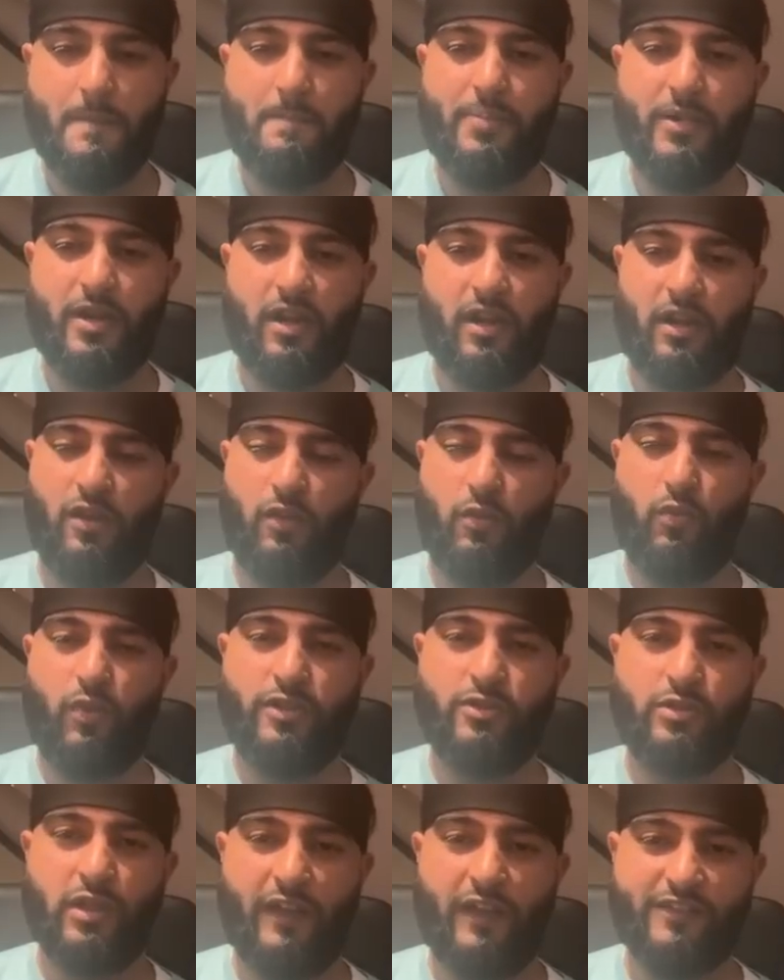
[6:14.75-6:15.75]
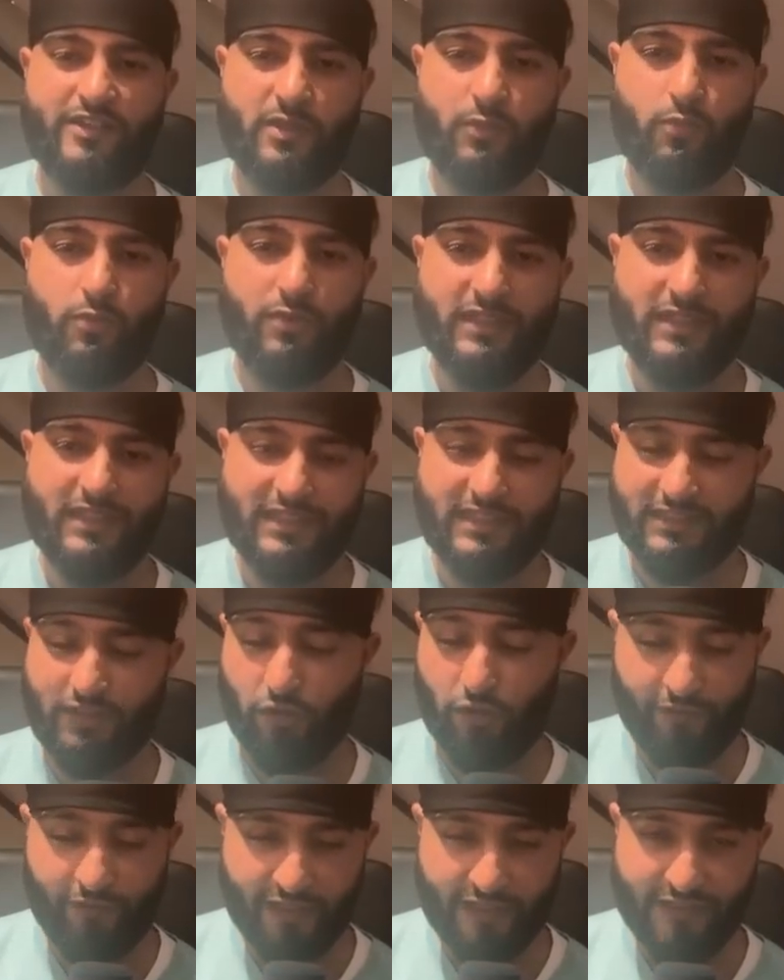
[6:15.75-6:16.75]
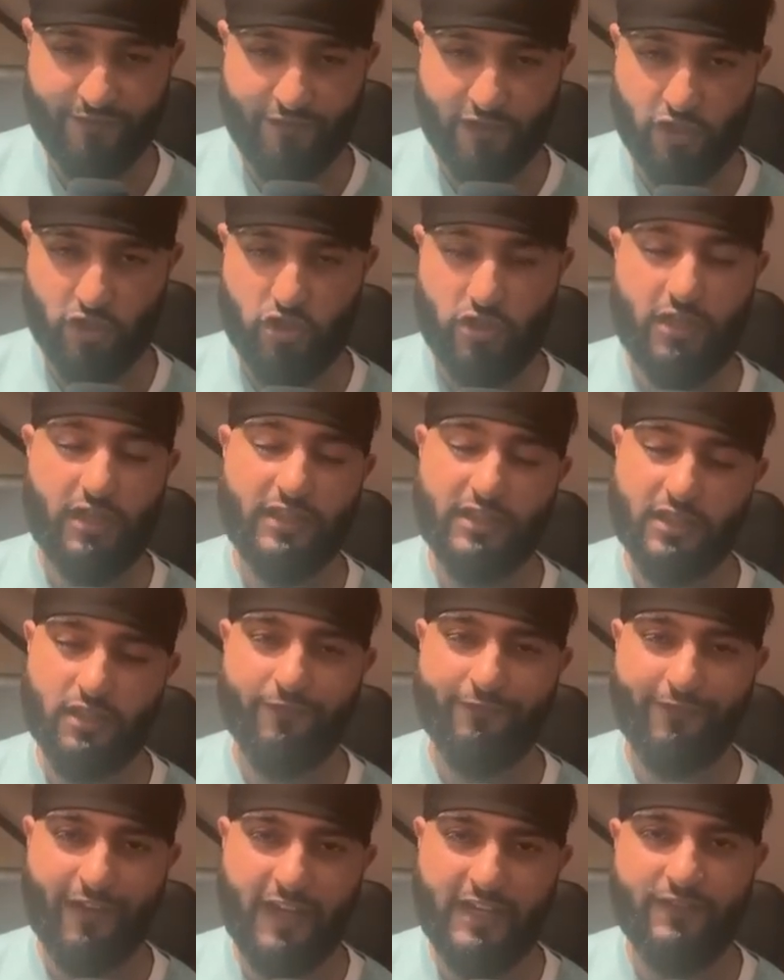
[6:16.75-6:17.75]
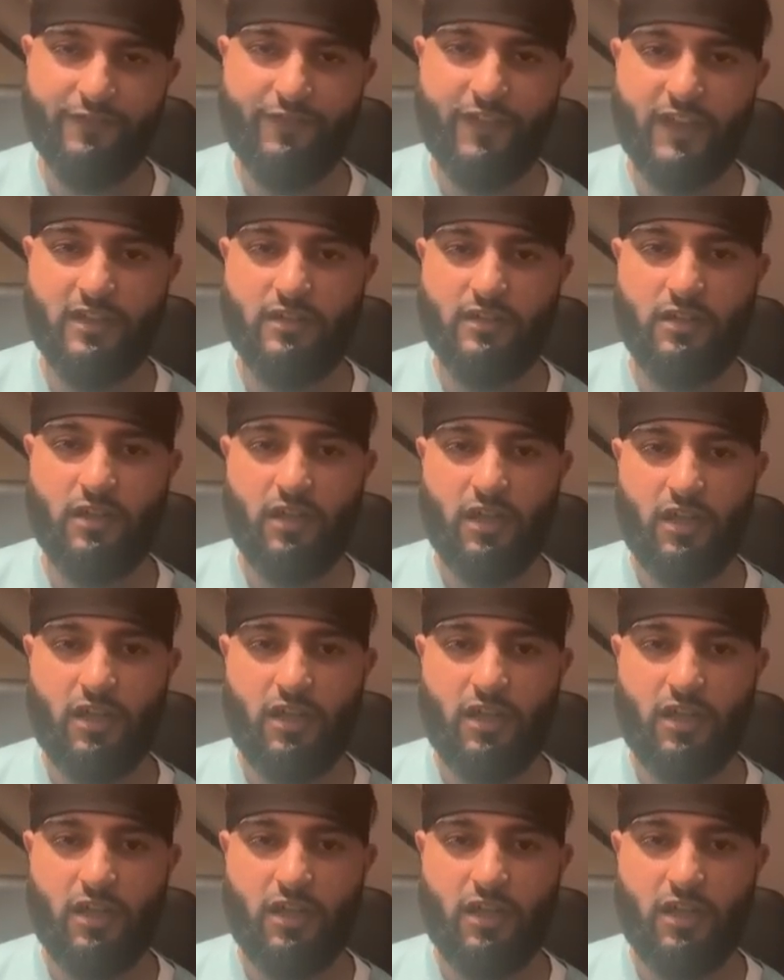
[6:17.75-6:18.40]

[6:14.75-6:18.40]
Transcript: But when you have someone of his finishing and the Van der Ven